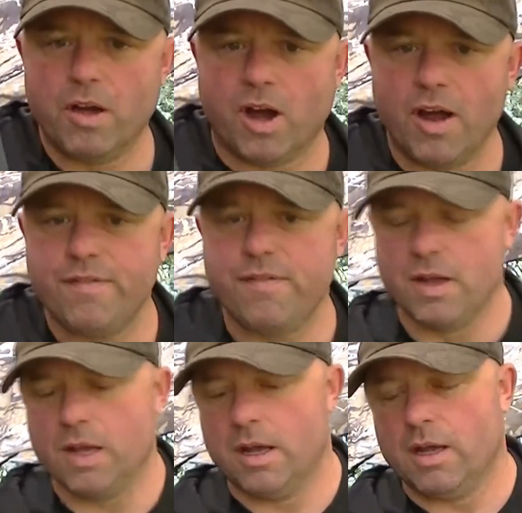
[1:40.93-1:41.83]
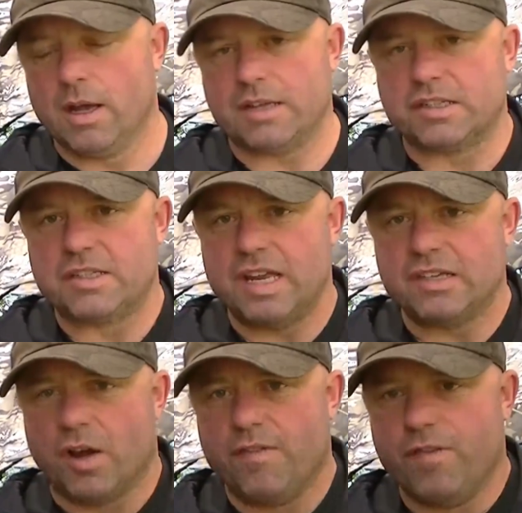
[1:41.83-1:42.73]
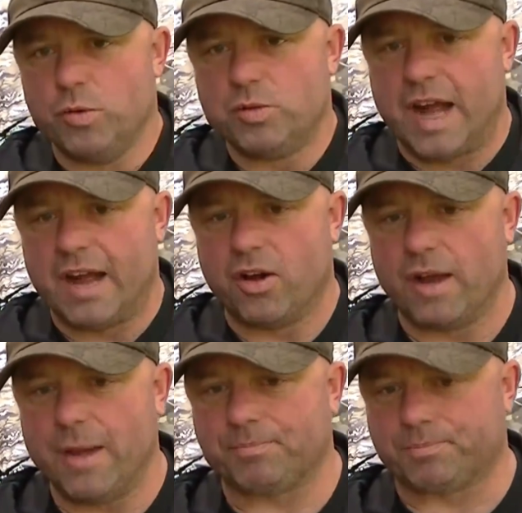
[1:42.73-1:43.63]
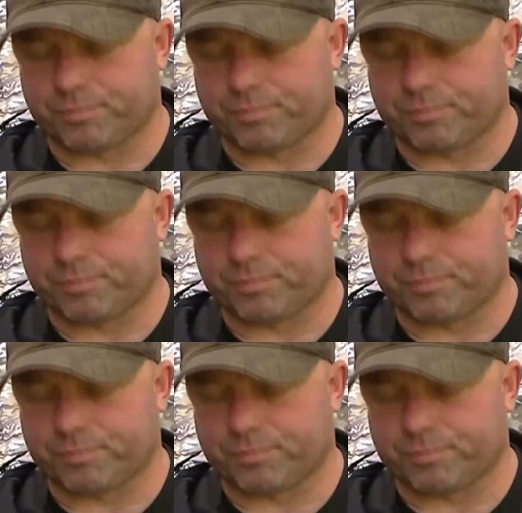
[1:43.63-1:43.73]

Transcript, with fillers: knife as I said it's got a full tang on it